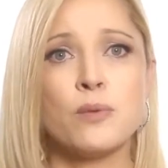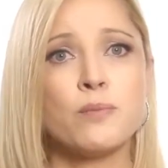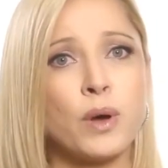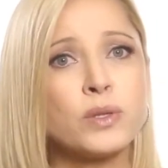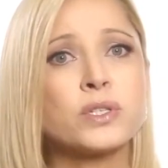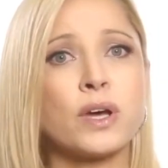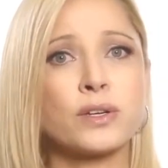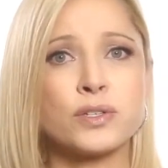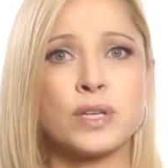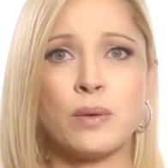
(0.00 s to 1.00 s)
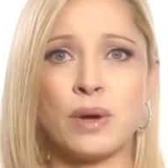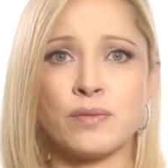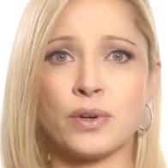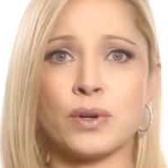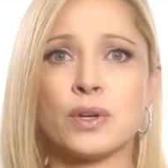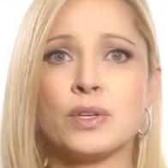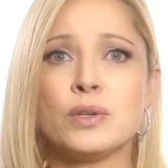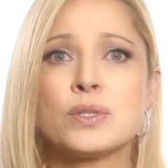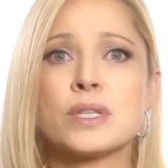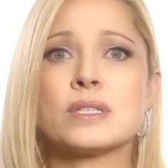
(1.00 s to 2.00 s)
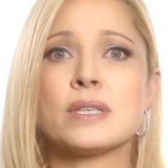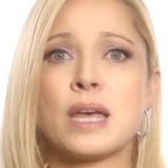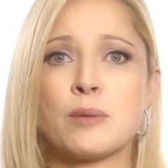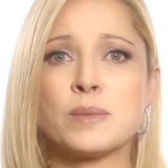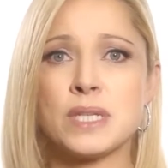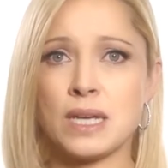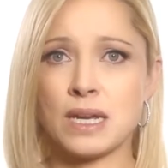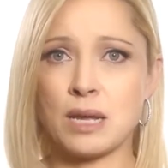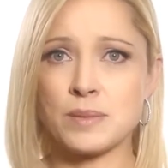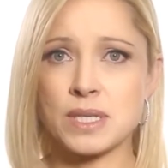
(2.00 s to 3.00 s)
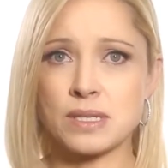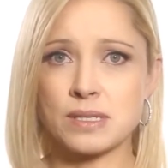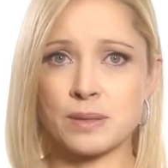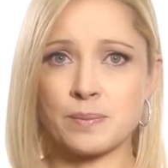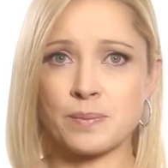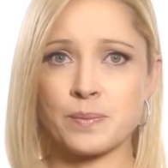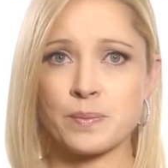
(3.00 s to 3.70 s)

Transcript: Most doctors, however, use the same TNM system.